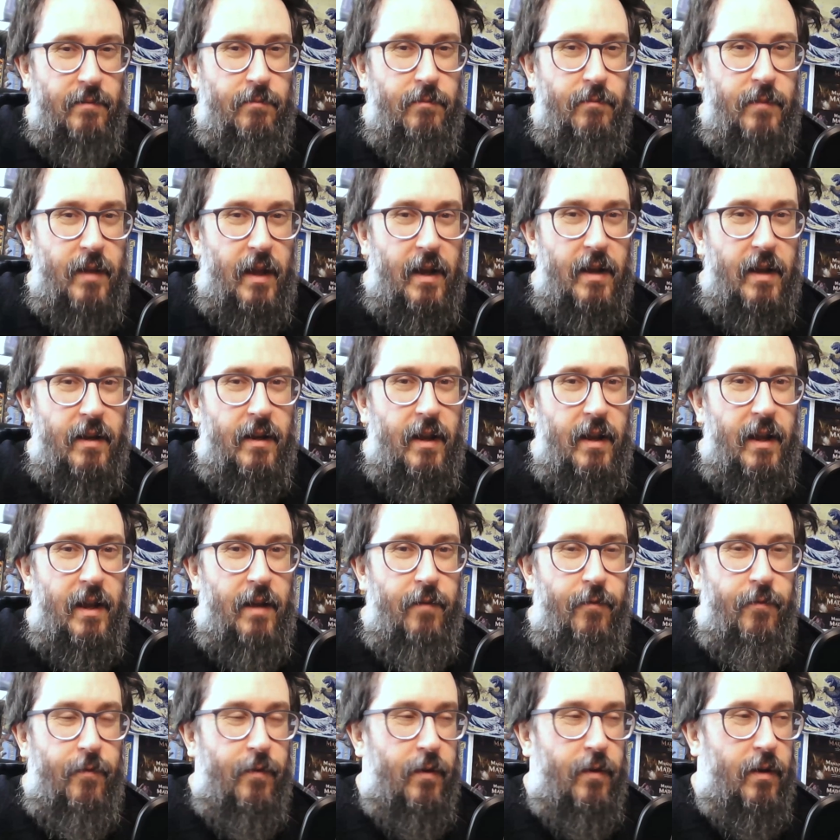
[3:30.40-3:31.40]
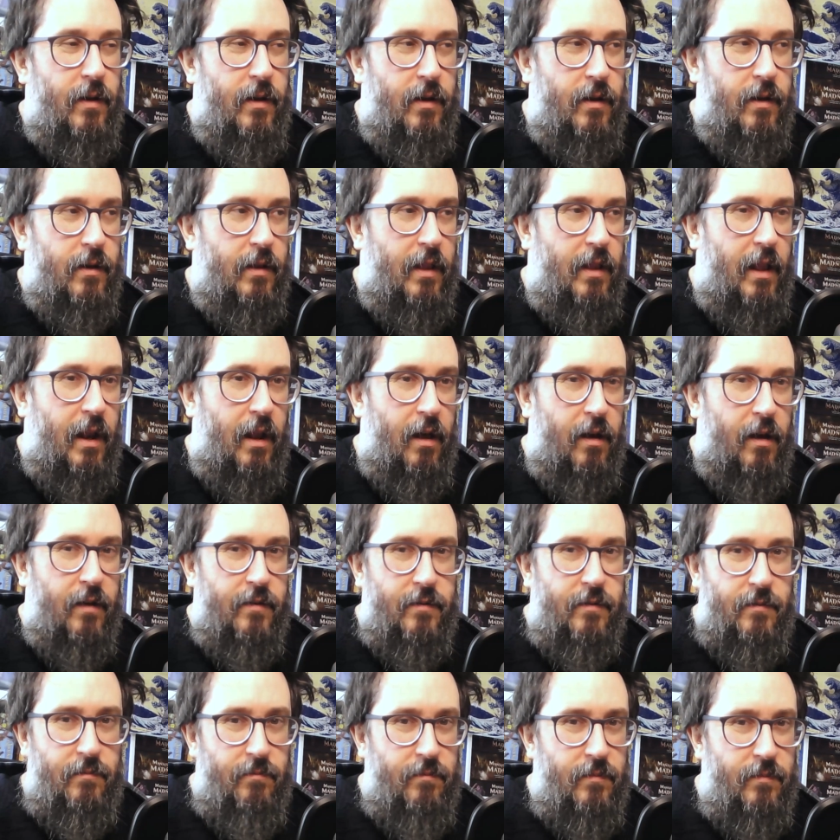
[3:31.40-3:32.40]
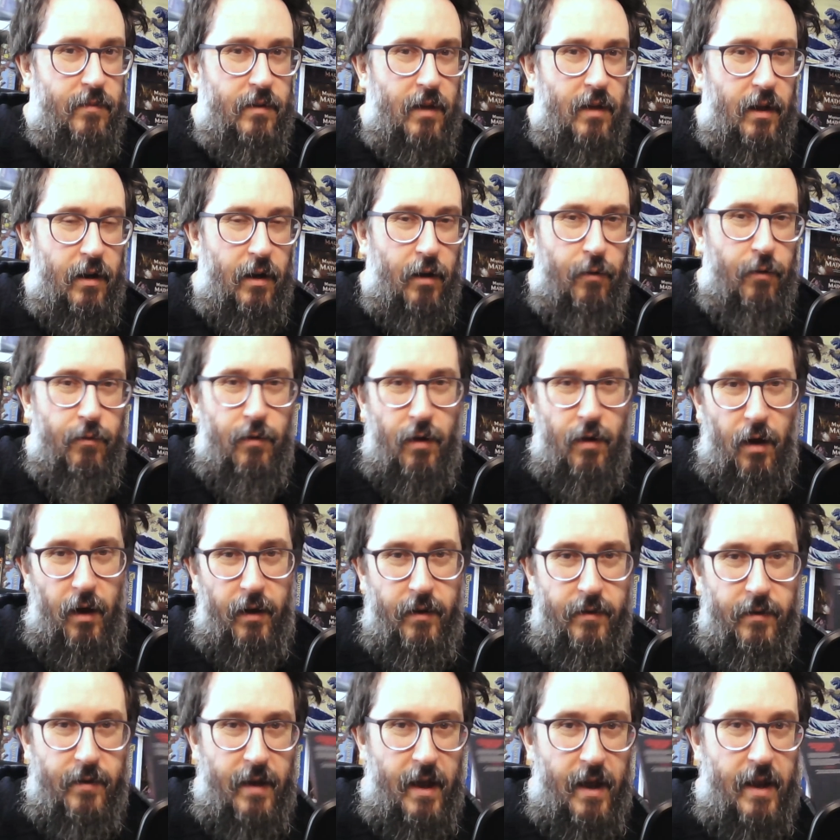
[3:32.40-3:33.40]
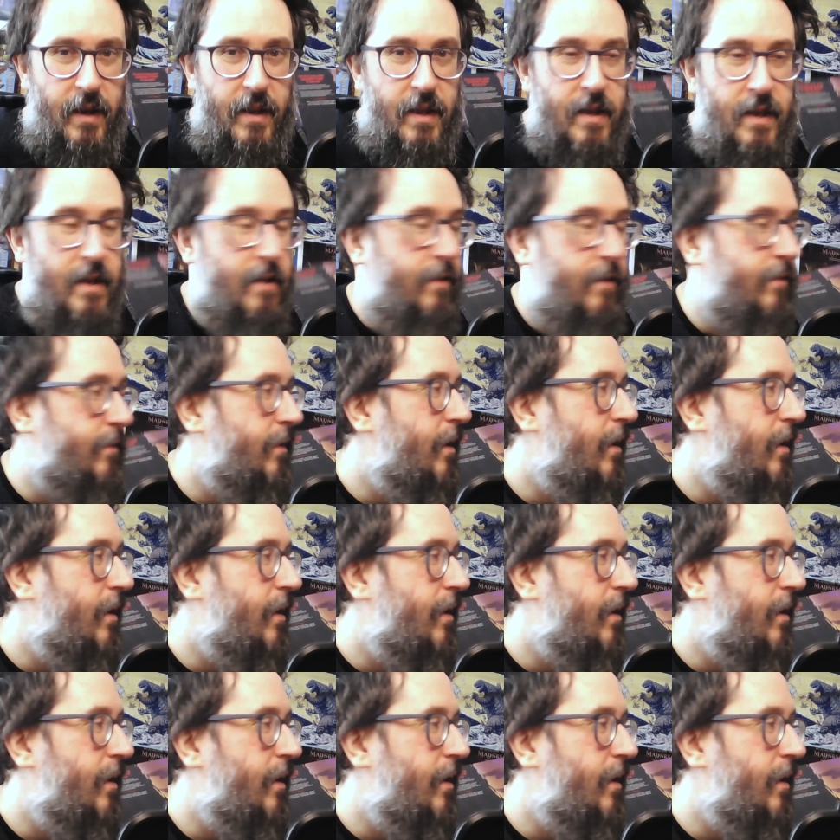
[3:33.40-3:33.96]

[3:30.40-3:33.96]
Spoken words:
D&D for the last, I don't know, 9-10 years,